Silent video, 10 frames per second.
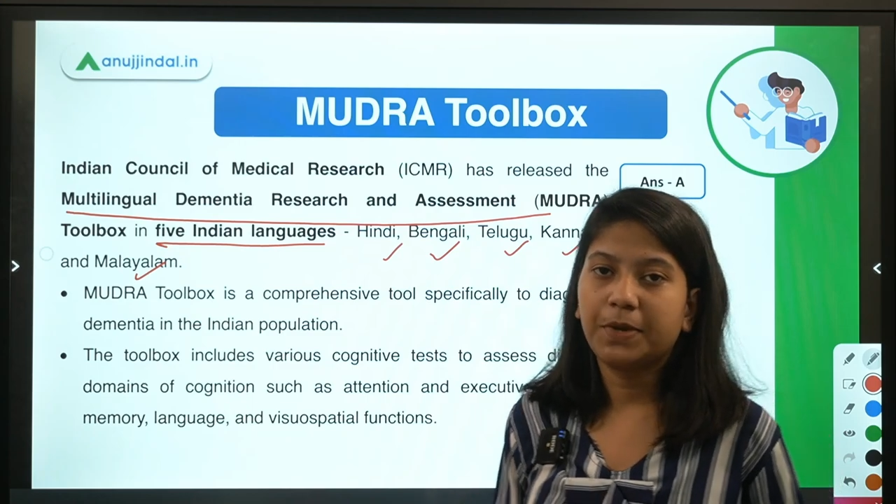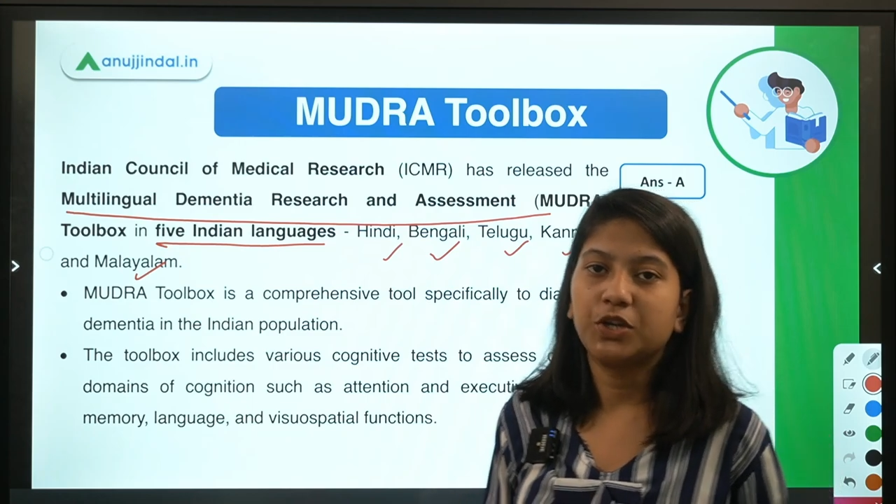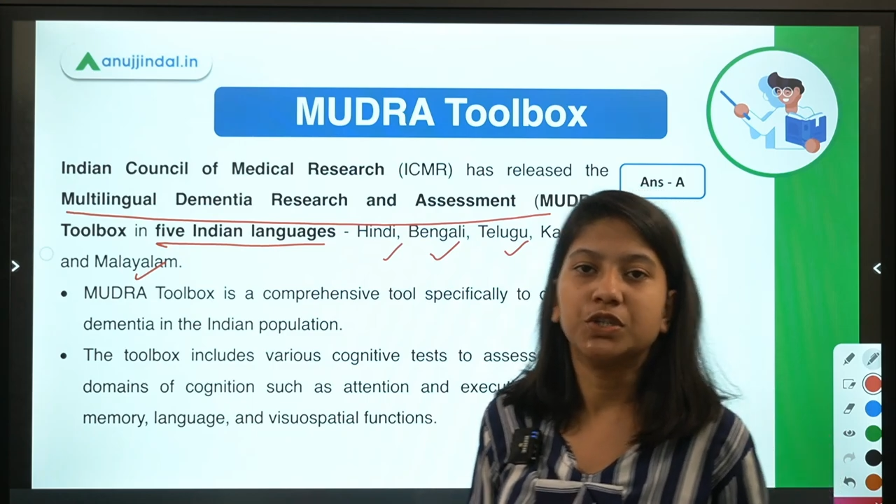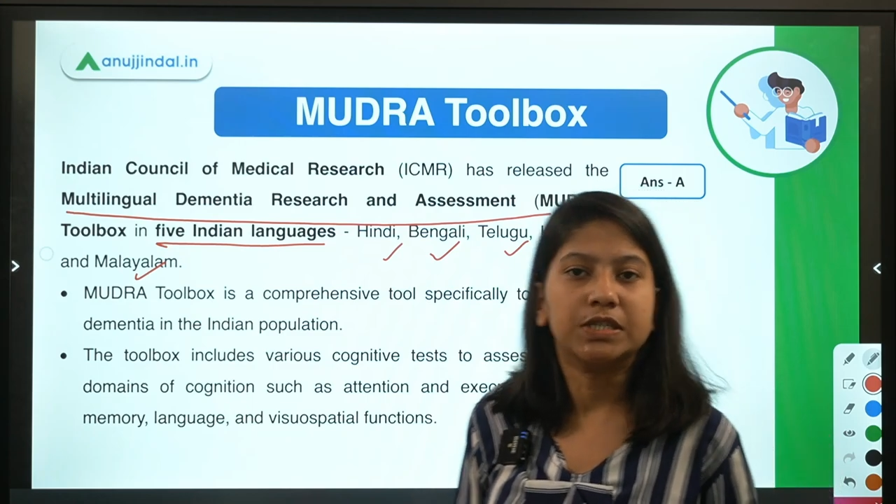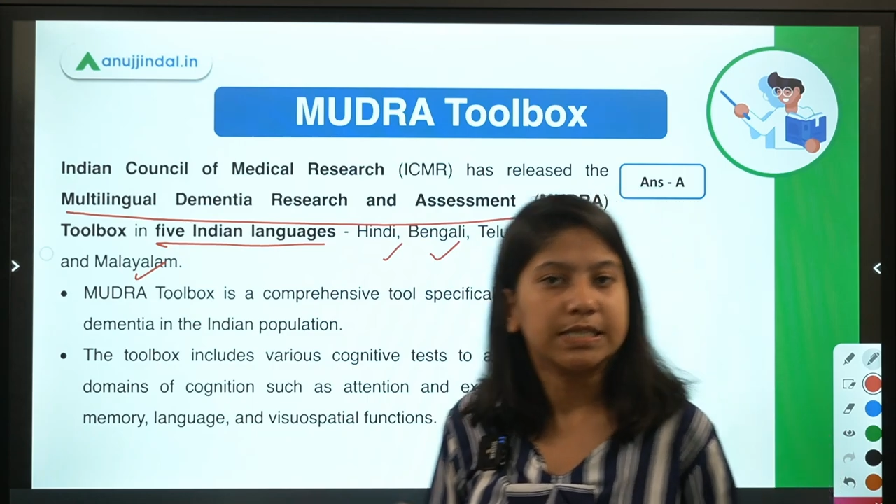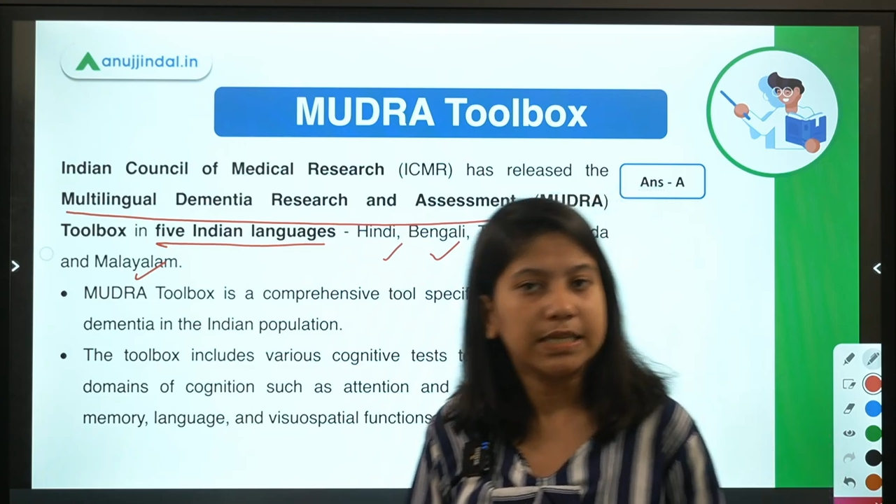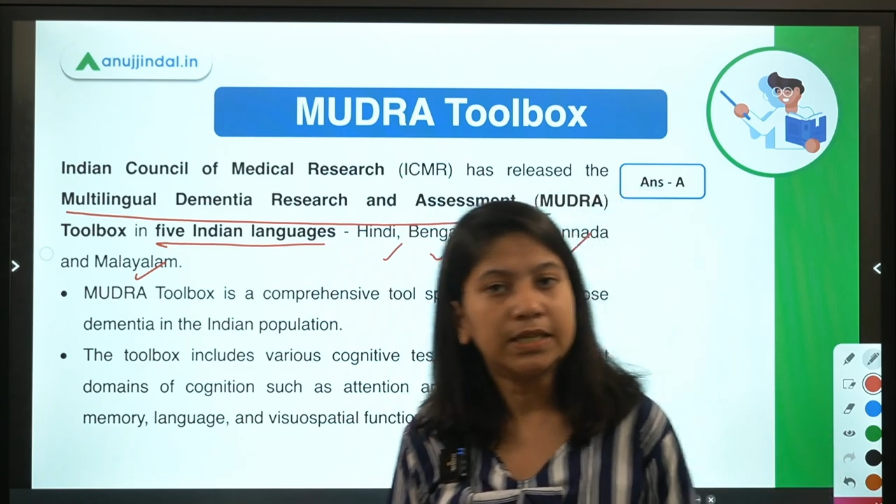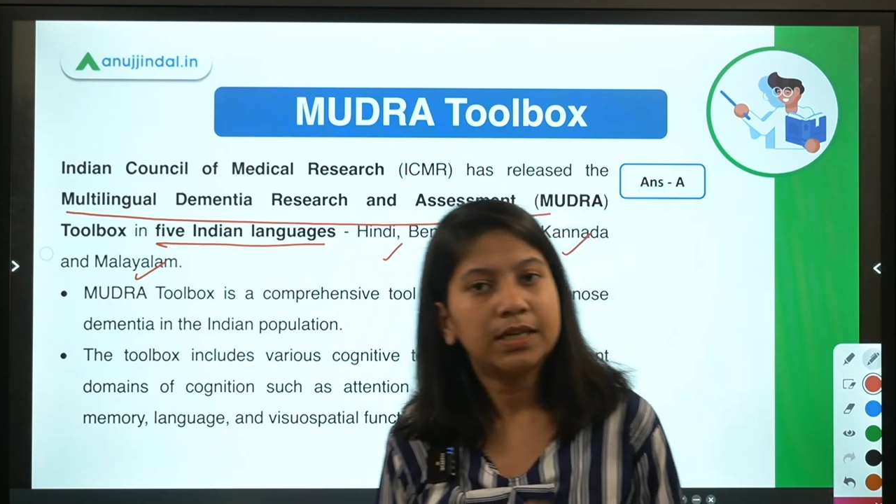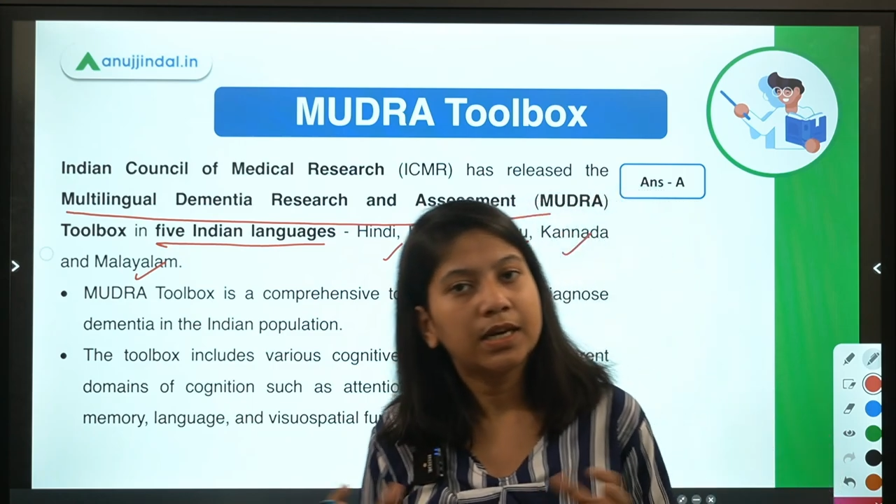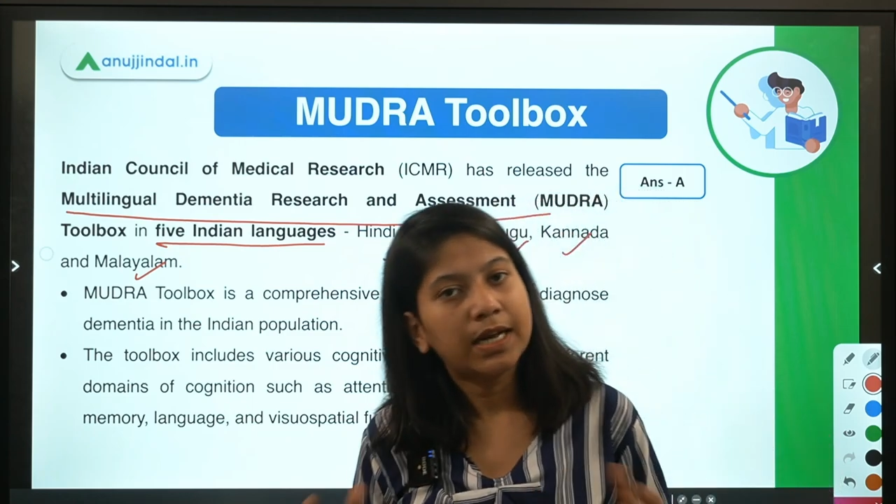patients
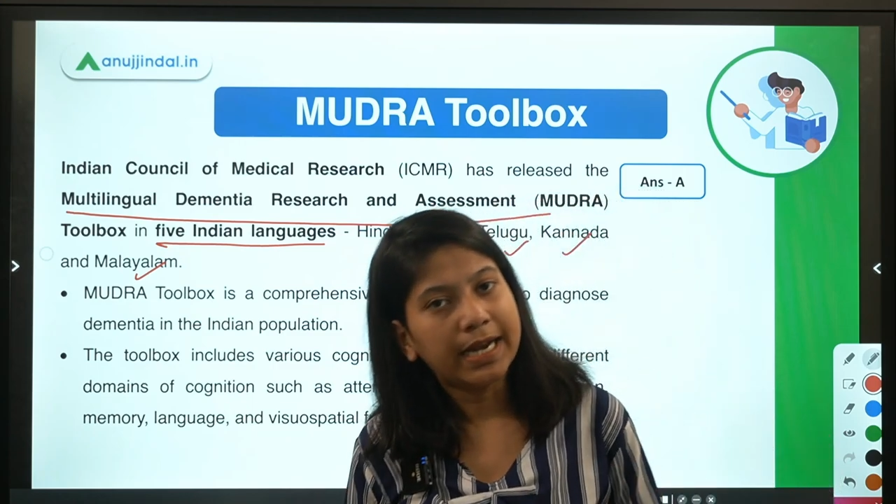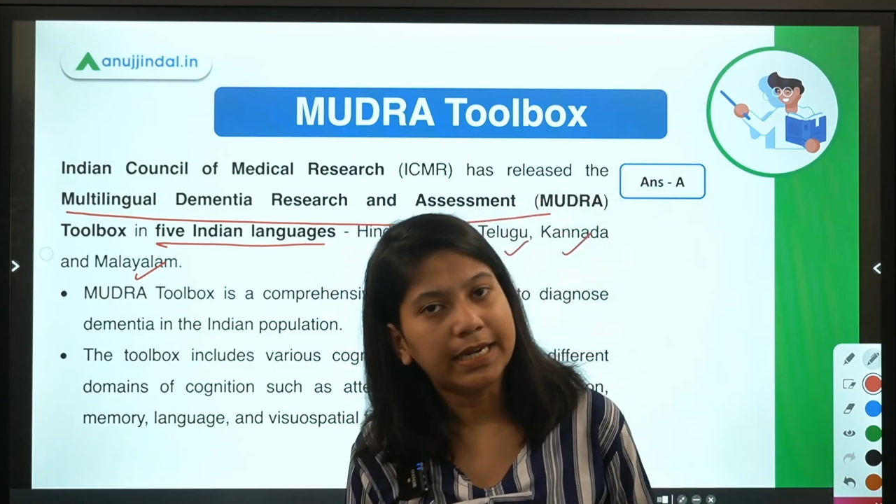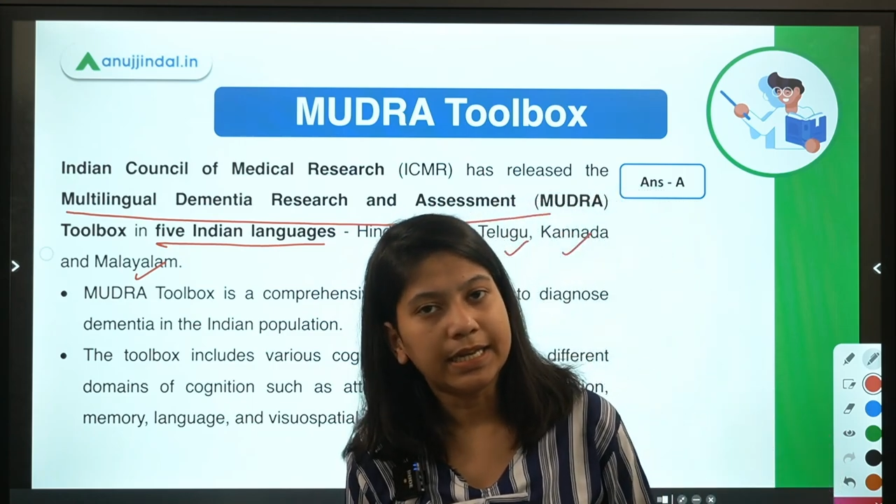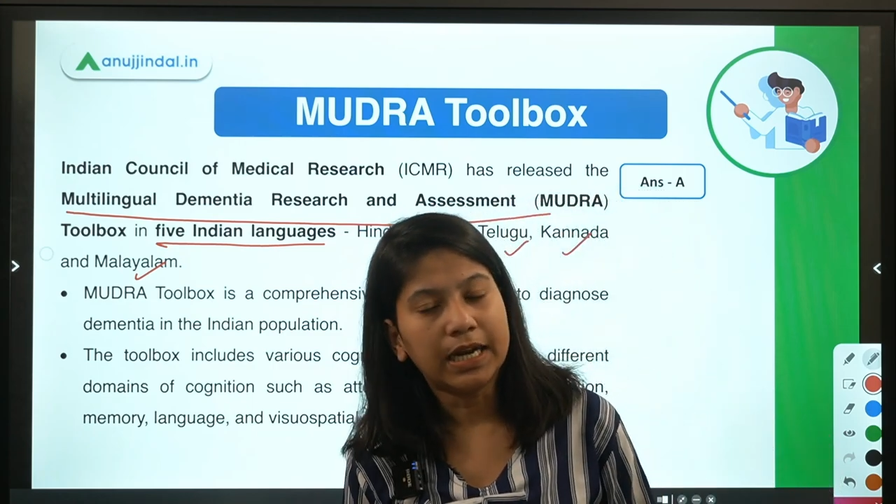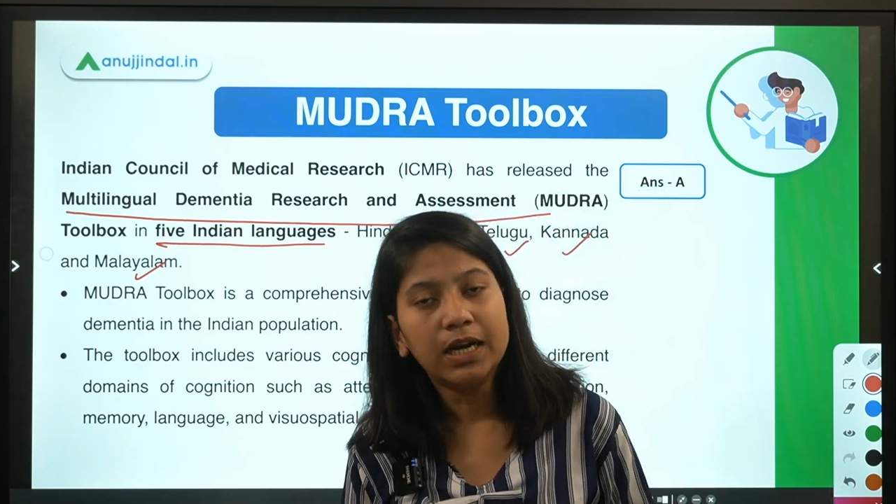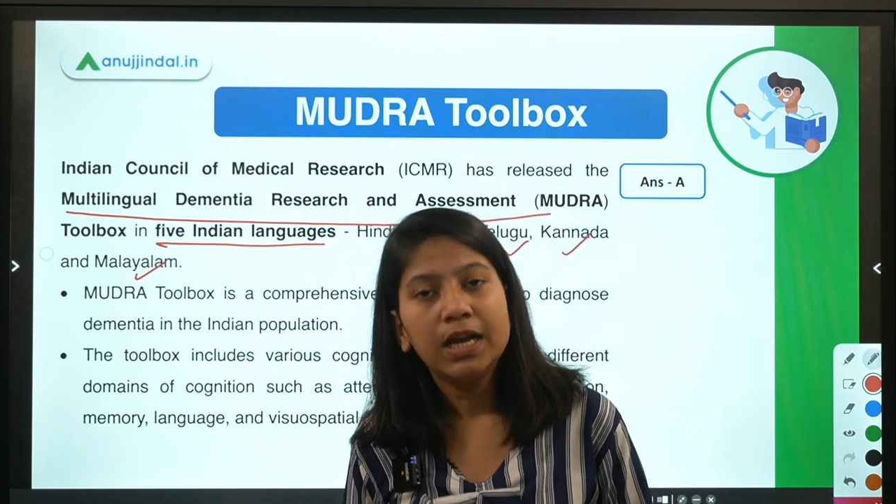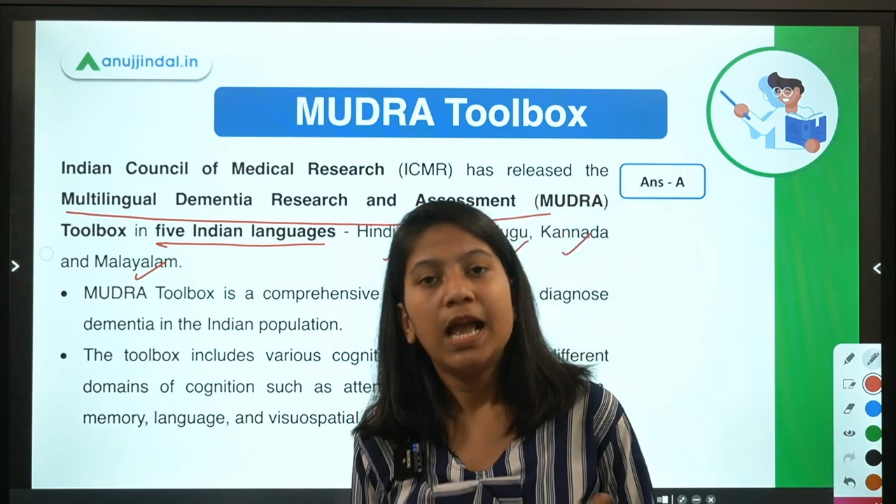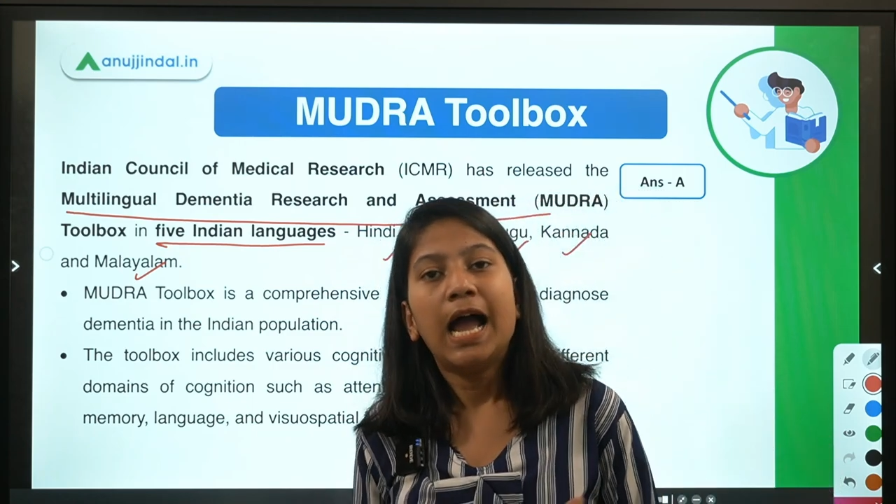in India